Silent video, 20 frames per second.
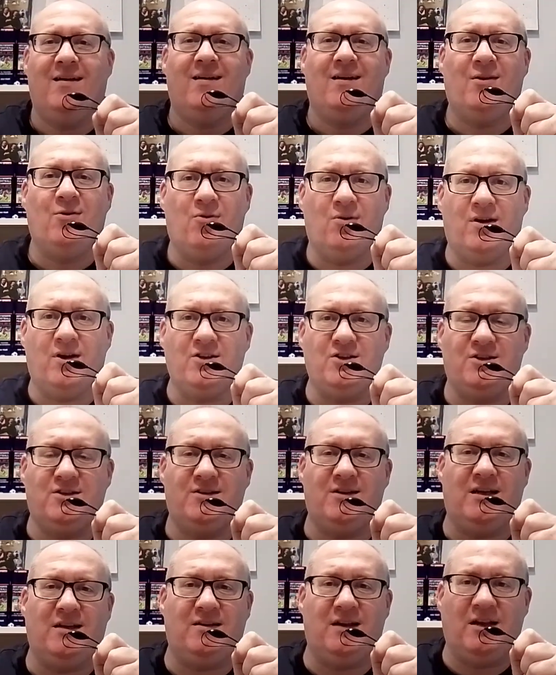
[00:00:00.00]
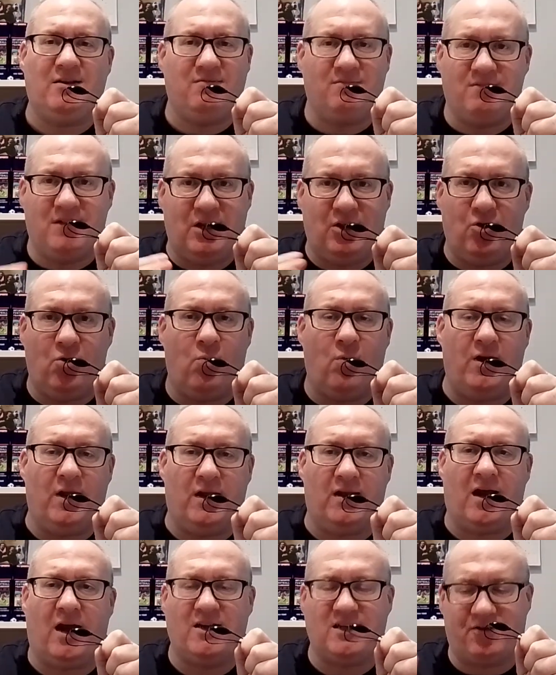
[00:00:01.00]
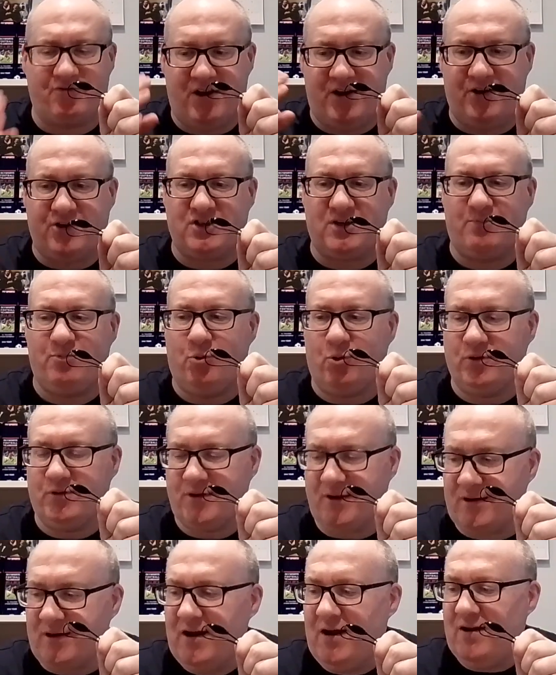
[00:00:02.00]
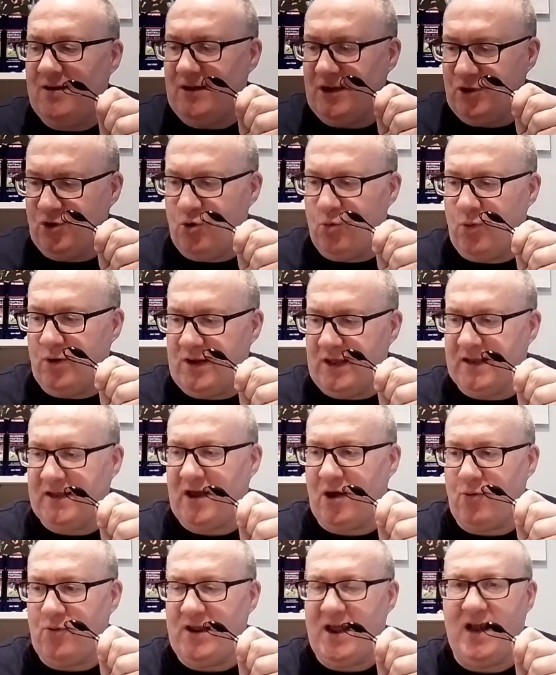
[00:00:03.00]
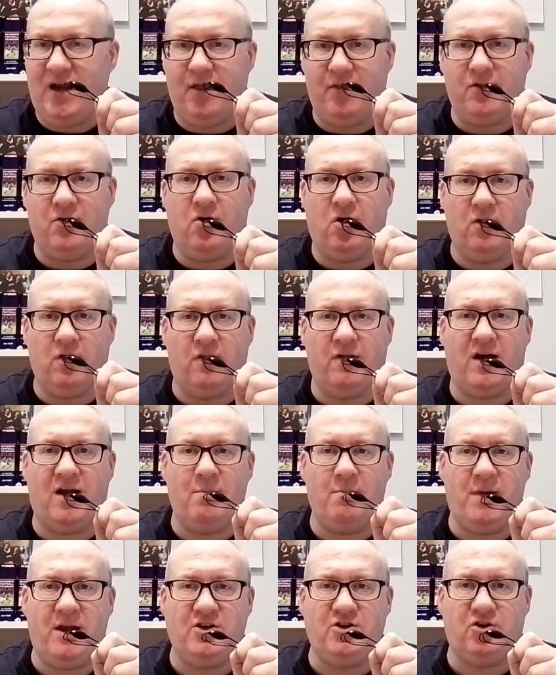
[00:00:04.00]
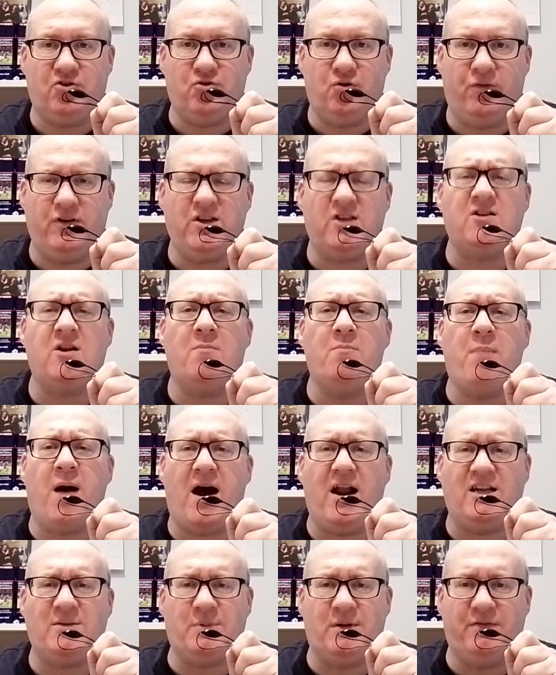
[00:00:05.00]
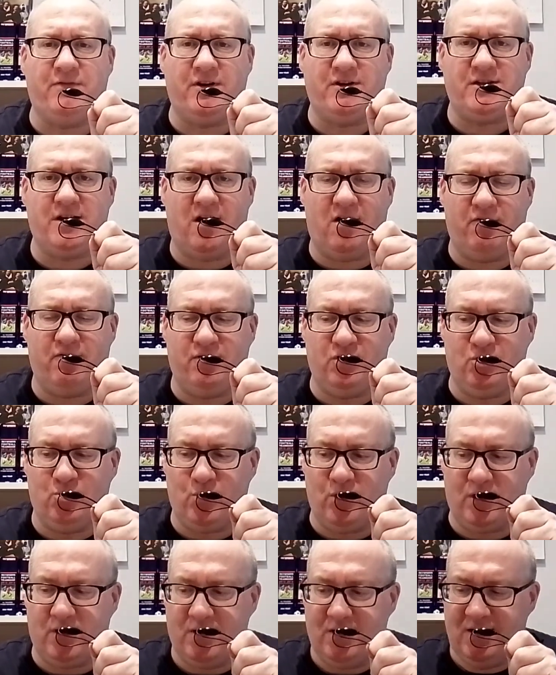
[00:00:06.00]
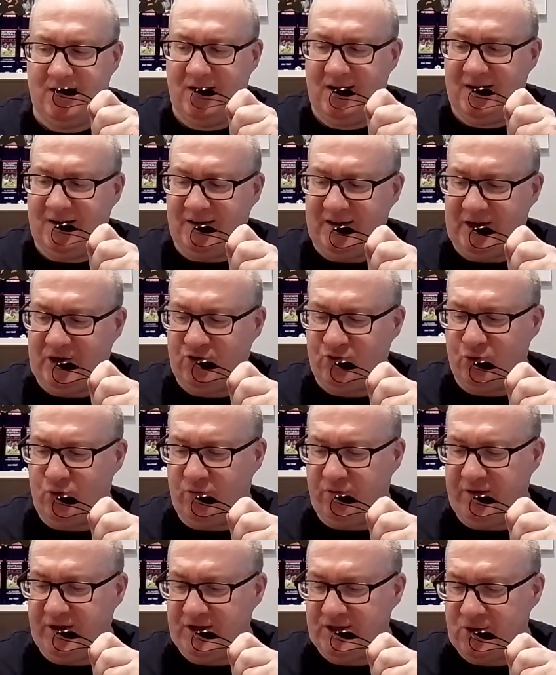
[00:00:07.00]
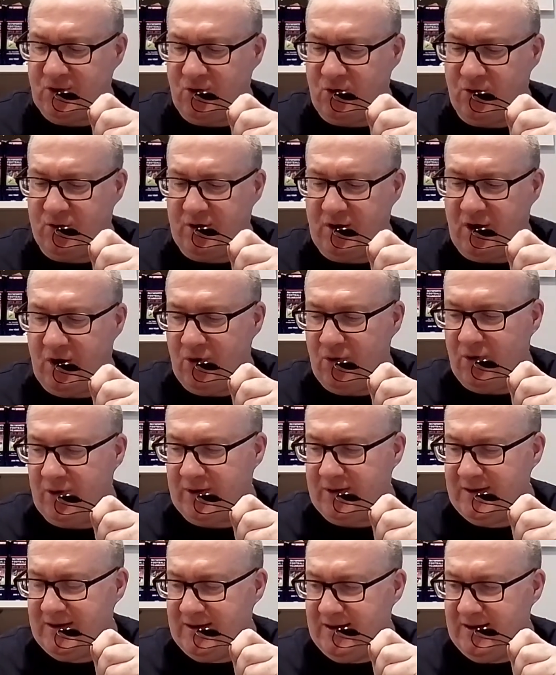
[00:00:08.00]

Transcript: because you don't want to, as a Rangers supporter, you don't want to count anything other than major trophies. It's an embarrassment for us to have lower league trophies on our